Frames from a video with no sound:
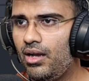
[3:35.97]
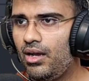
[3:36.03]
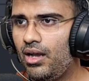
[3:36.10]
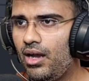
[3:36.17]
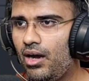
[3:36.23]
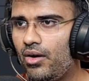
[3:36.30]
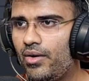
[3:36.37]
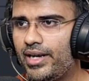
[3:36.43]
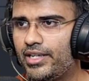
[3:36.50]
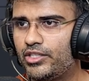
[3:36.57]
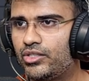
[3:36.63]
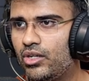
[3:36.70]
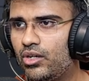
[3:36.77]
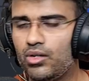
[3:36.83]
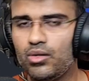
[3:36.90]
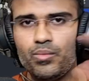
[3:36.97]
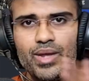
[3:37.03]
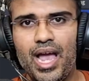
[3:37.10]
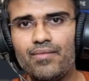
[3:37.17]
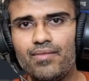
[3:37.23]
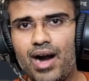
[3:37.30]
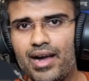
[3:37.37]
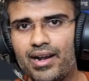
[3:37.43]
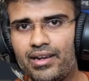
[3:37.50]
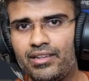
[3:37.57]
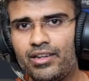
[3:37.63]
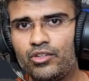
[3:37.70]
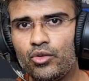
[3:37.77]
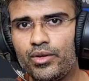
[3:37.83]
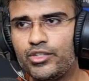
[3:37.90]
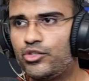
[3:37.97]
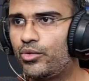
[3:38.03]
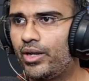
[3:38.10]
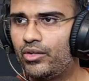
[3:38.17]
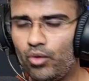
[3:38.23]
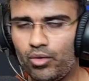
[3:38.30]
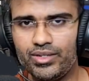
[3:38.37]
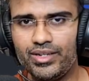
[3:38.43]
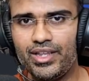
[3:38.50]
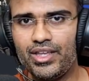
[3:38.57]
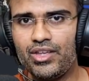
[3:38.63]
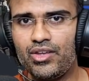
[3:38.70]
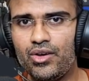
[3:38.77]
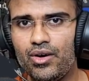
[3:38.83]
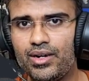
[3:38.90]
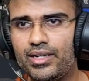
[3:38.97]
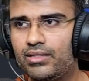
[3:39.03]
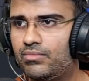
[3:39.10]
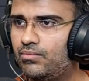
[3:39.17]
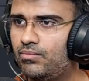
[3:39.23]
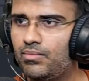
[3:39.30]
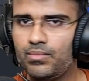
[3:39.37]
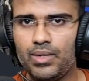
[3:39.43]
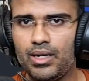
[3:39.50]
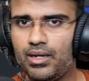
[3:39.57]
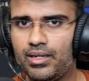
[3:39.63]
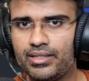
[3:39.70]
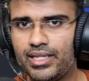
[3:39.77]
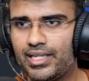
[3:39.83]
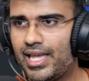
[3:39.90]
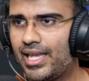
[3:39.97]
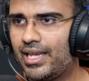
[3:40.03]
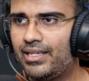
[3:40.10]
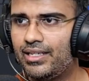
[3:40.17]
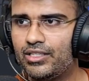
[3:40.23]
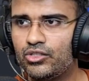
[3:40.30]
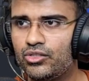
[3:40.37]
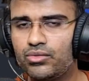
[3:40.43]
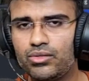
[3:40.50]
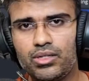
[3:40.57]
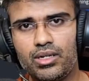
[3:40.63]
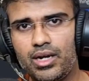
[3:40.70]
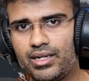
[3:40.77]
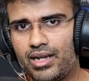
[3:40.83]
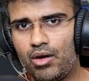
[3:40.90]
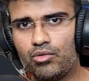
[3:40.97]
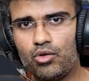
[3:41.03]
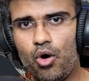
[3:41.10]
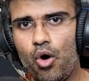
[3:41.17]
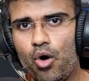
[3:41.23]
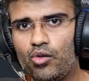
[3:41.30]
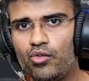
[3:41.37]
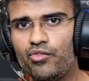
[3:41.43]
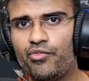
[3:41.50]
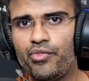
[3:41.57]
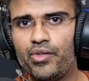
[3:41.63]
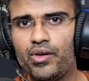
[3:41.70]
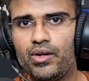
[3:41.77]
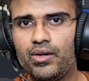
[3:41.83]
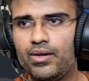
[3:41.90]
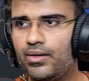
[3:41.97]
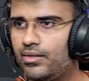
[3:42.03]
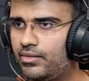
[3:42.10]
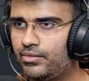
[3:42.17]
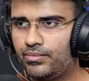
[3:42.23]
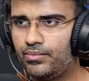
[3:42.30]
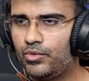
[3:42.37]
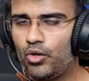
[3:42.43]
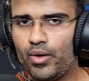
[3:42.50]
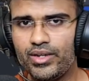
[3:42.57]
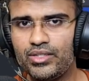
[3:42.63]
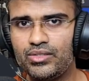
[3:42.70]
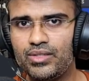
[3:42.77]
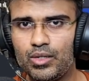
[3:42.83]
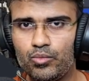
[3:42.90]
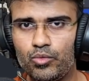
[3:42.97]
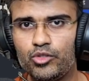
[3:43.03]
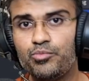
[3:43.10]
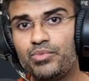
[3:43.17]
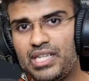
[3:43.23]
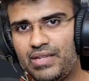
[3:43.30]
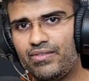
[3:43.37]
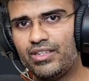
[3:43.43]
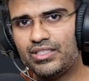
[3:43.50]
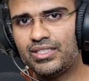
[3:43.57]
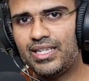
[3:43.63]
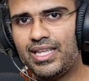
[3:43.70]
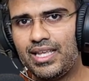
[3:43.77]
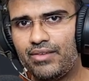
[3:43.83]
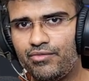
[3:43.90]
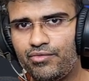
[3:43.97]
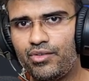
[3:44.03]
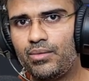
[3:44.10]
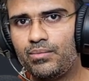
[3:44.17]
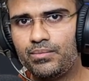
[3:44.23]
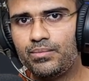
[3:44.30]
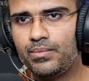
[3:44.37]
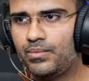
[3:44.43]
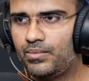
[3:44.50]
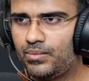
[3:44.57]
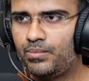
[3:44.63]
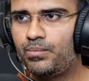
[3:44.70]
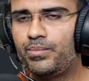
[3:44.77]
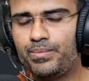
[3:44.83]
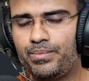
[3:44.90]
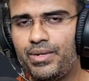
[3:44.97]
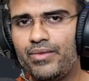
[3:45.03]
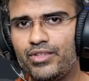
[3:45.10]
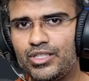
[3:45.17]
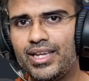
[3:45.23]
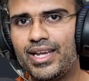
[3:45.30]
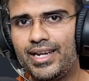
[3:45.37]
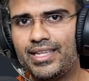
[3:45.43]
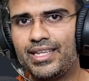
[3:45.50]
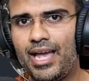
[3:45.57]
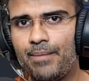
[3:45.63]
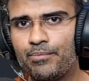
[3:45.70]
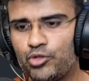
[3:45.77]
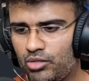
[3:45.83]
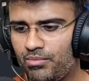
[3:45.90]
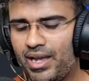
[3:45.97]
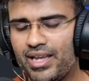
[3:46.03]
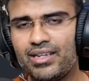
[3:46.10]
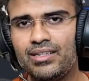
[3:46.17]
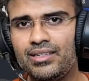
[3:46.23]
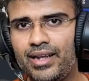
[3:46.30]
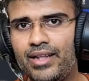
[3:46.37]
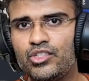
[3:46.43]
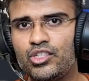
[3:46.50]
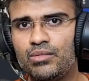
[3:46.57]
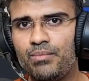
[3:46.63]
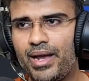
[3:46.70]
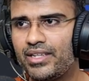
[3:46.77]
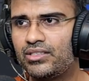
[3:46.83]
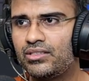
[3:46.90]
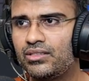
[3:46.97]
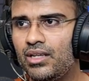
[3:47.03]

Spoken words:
All right, so we have RNN noise. You can already hear it kicking in. It's cut out all of the noise that was previously getting captured by condenser mics.